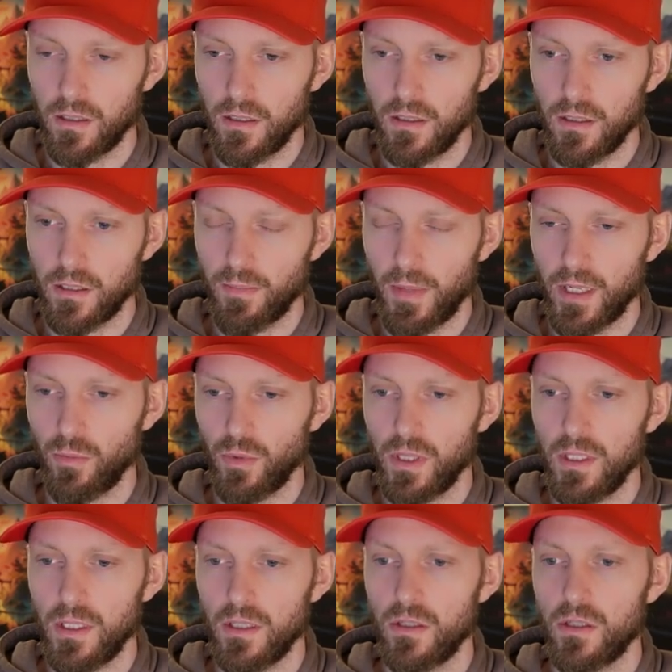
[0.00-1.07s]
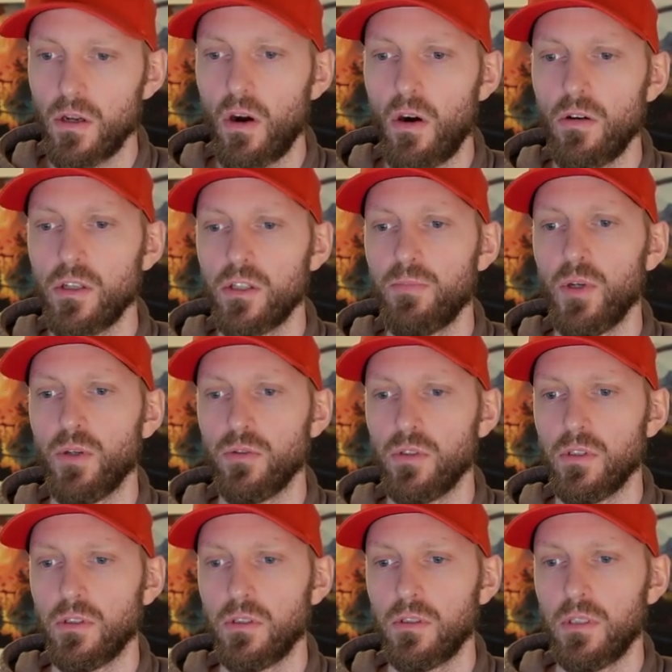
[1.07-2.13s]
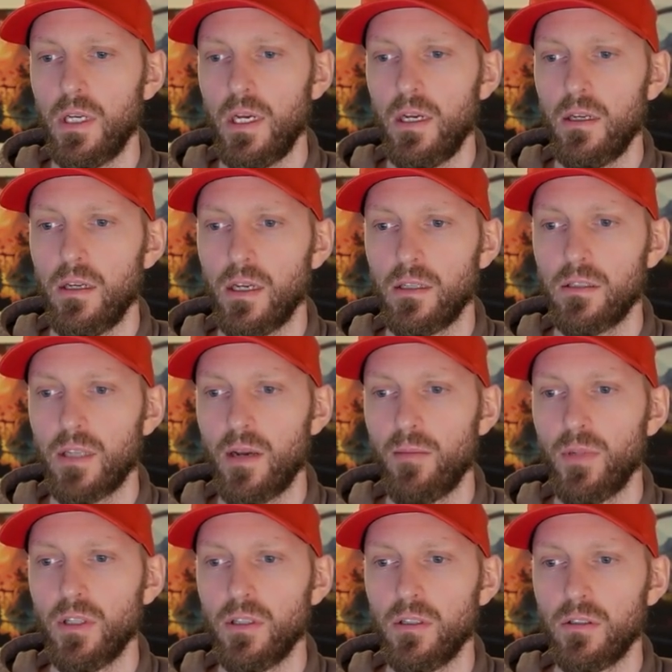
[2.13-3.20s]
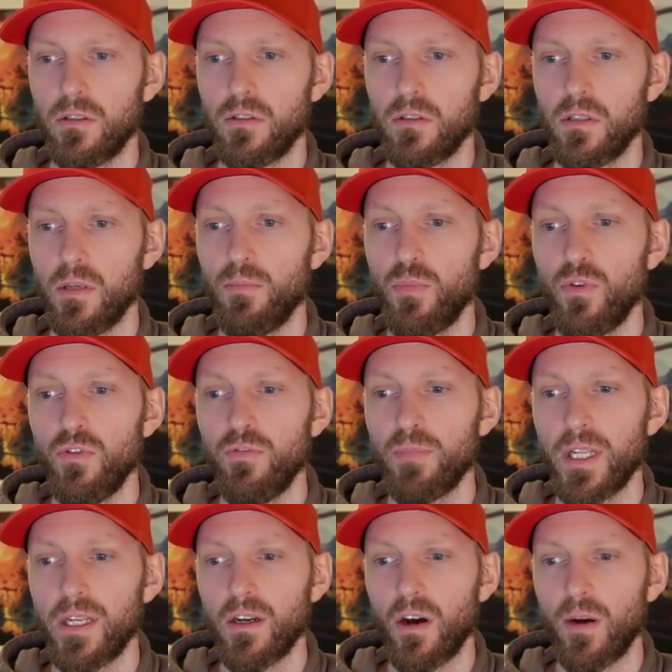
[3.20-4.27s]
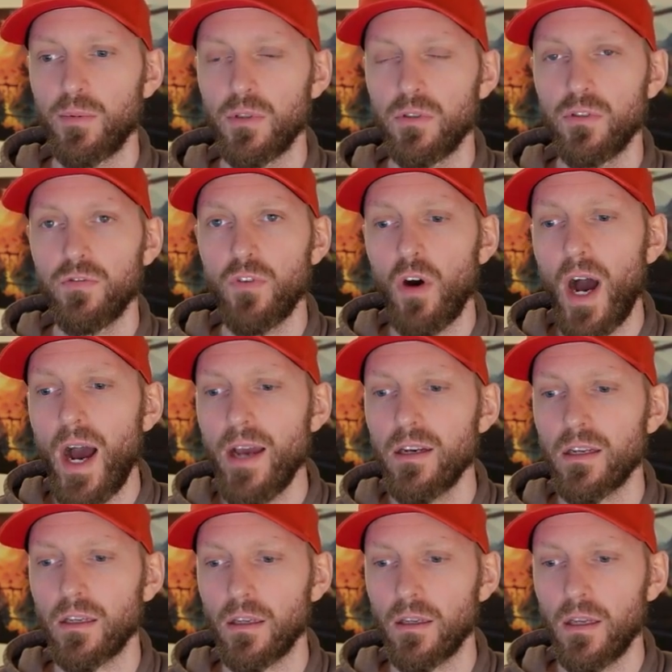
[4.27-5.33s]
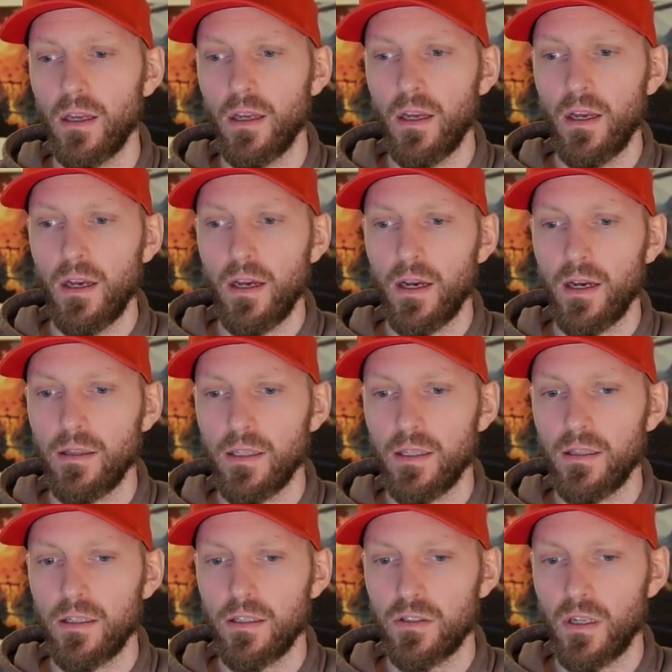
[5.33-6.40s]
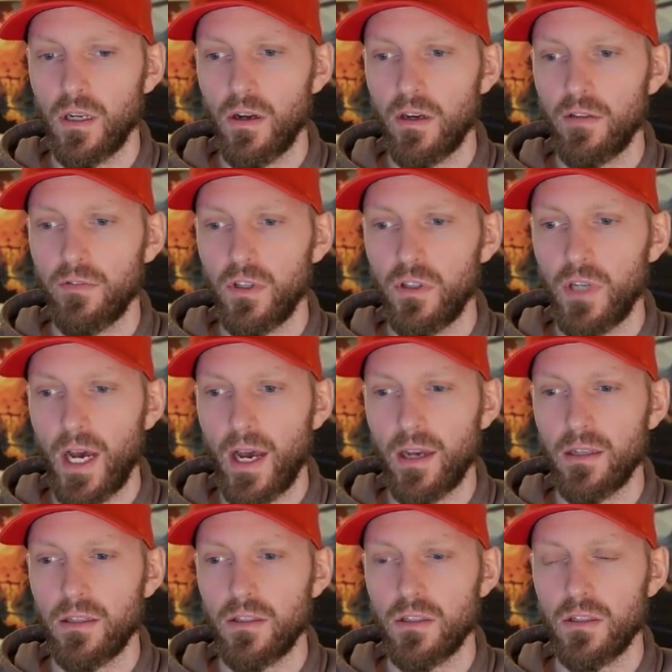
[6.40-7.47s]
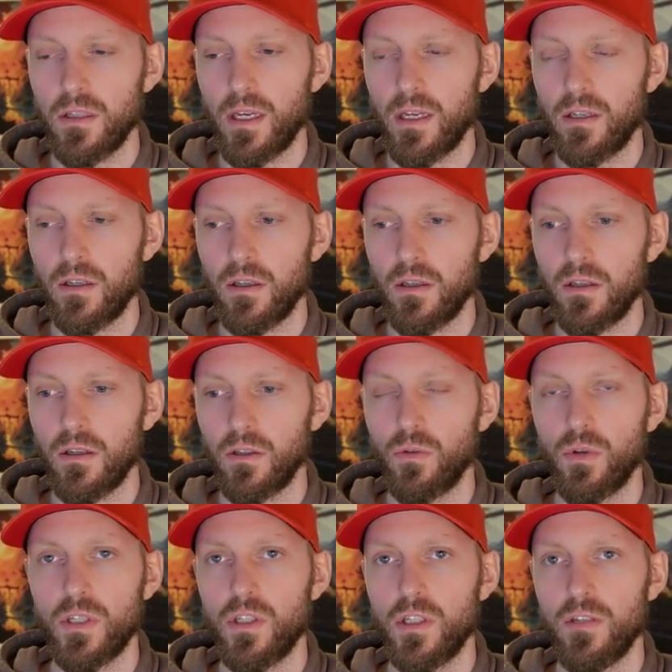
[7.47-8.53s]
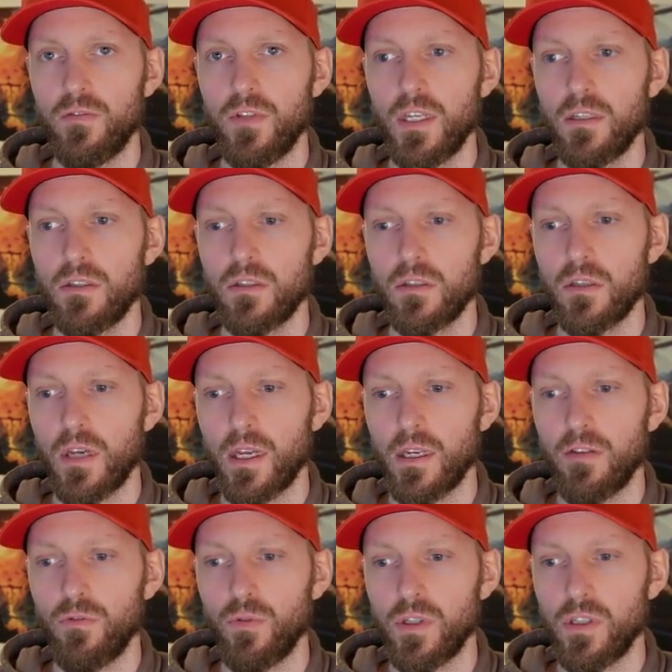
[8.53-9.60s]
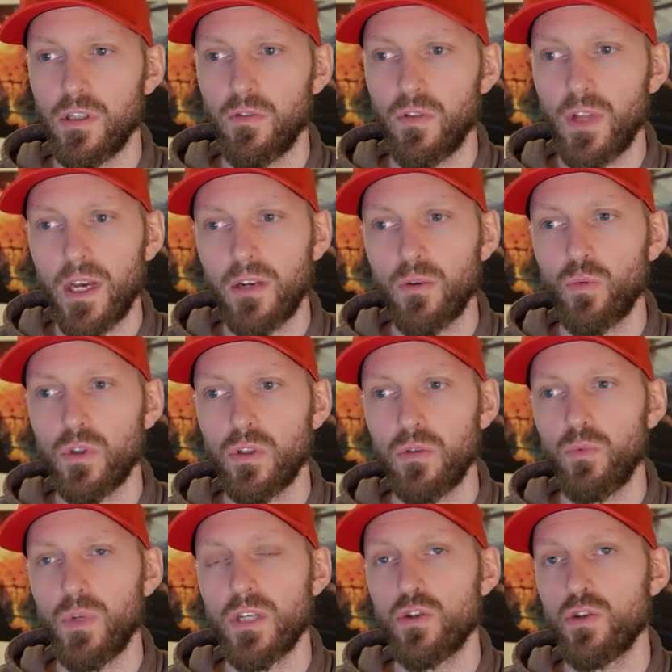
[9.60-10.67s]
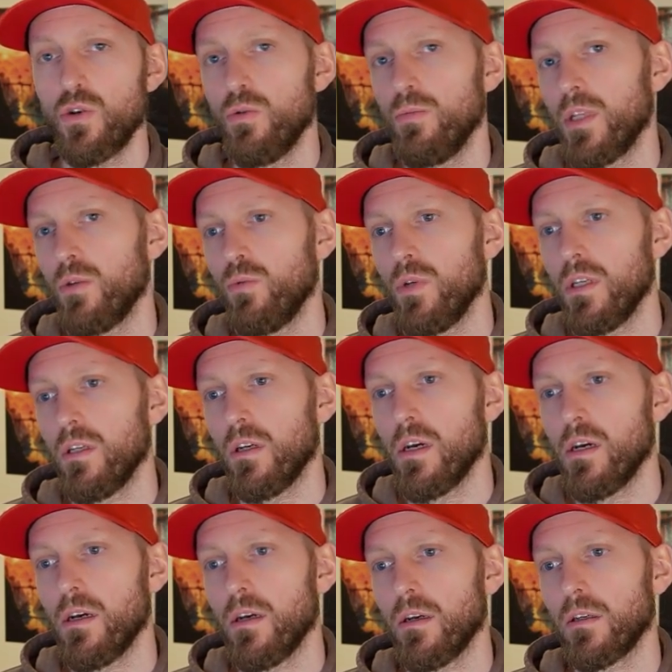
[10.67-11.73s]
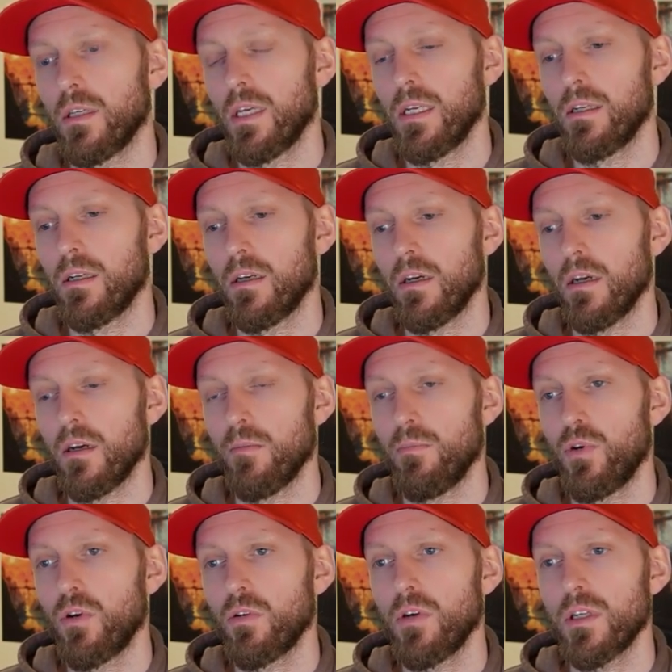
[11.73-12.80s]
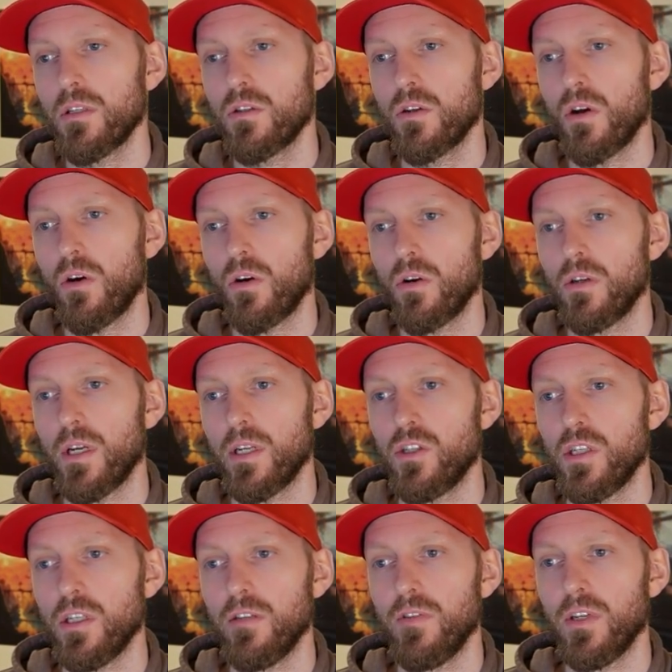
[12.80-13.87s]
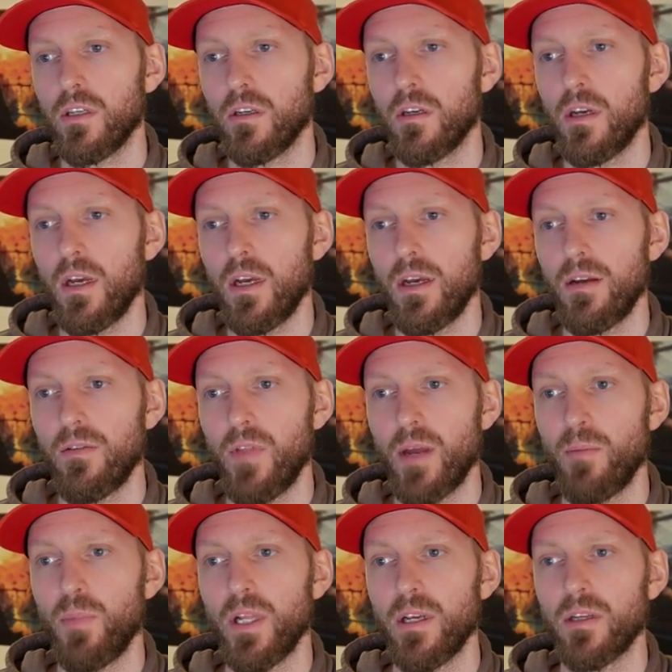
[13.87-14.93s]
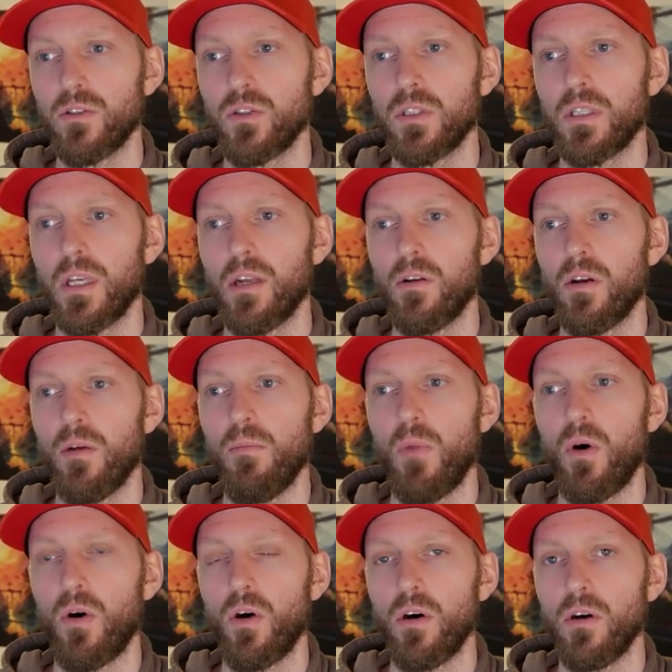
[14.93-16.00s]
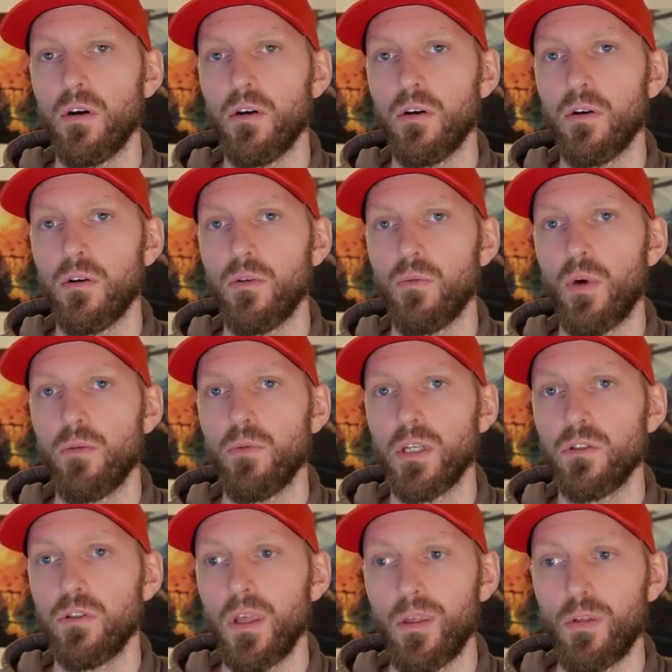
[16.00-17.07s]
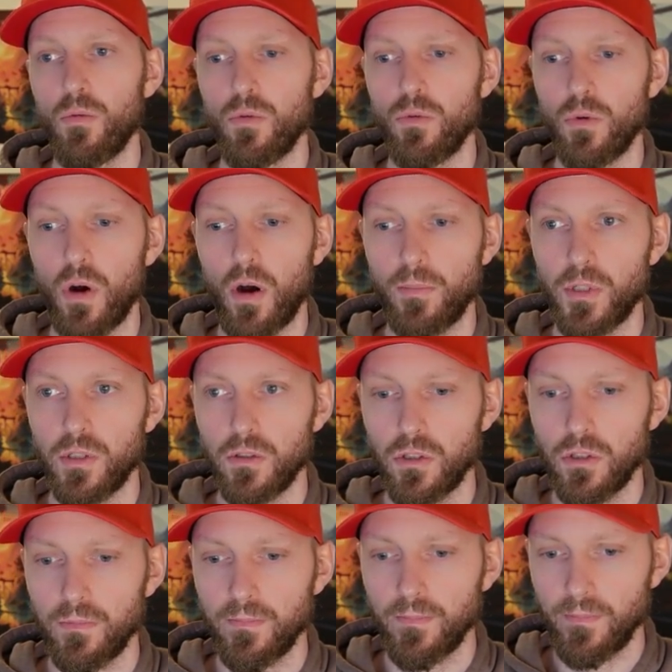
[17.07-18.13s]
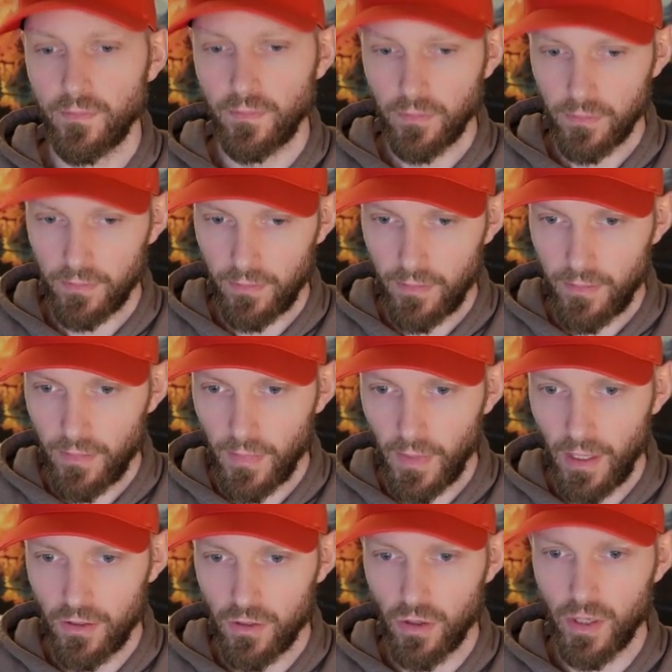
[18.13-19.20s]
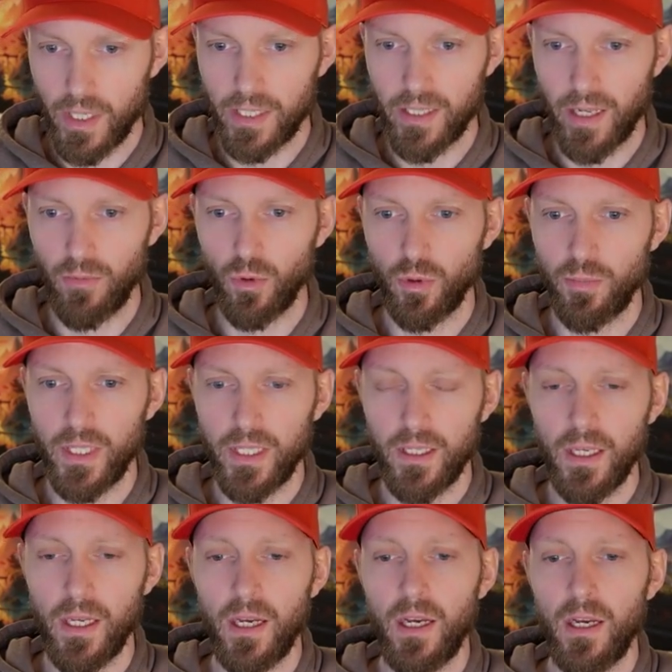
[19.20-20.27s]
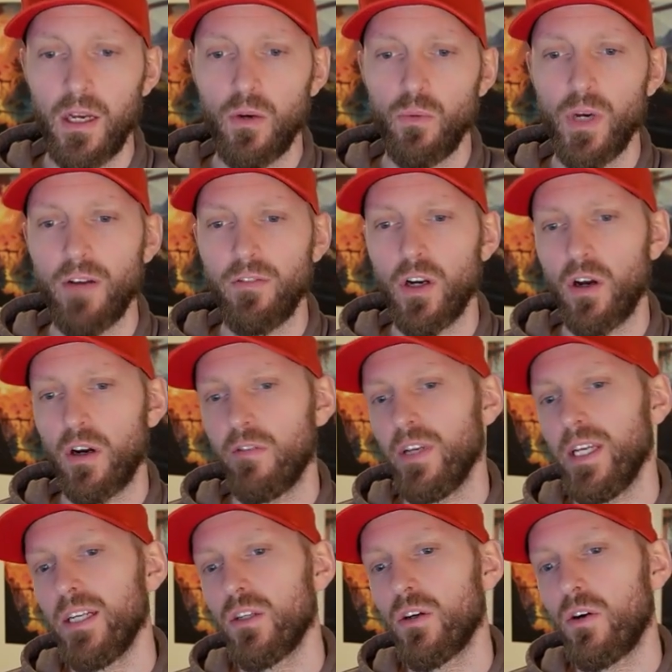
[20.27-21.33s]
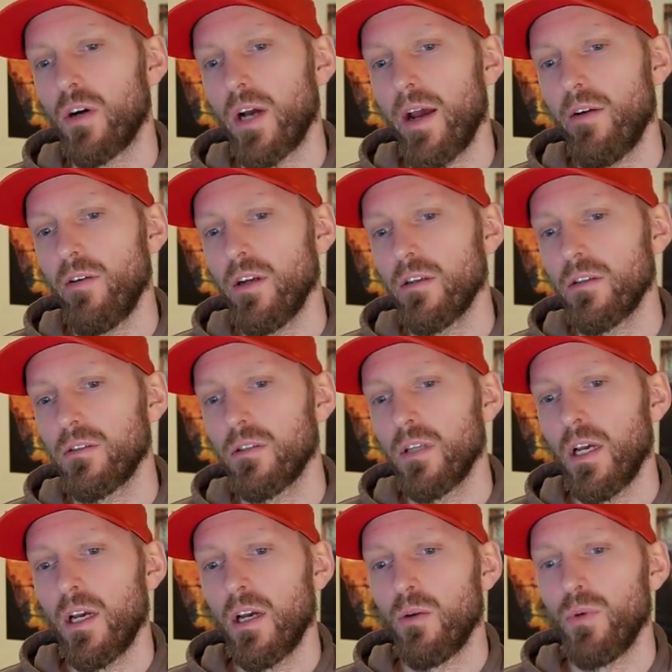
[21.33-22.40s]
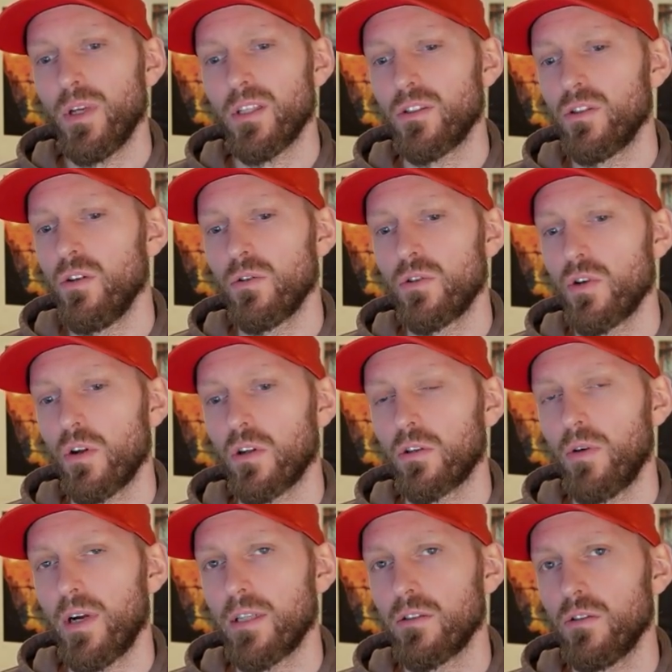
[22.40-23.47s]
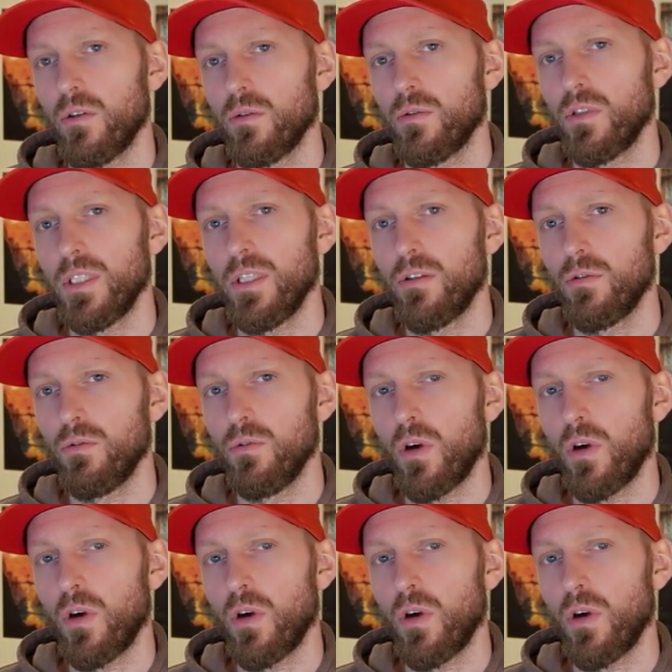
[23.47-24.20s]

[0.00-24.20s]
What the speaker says: explained with these orange post-its. Example is improve player options for hiding. And then there's a lot of lines that could achieve this. And if we achieve that, we assume that we get progress on achieving that players get more one-way see-through options. So an example would be, we have a lot of indoor areas where there's no tall grass, no see-through